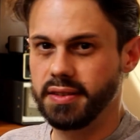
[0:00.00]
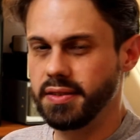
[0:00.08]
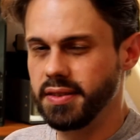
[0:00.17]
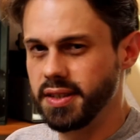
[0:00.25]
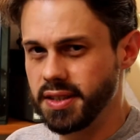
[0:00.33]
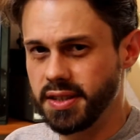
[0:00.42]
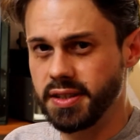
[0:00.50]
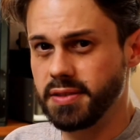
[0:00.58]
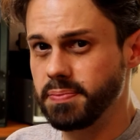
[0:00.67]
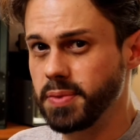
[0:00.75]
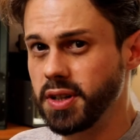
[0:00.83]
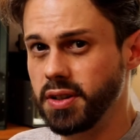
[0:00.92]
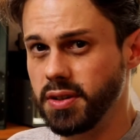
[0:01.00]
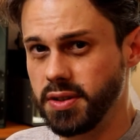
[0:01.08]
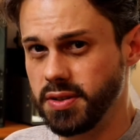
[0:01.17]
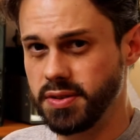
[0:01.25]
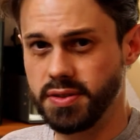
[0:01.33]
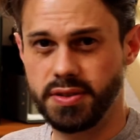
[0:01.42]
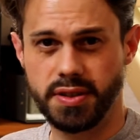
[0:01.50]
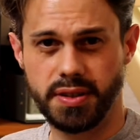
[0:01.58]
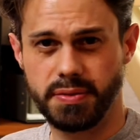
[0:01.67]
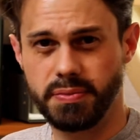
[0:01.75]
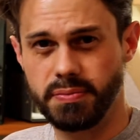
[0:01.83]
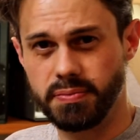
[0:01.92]
This is because
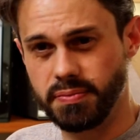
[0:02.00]
on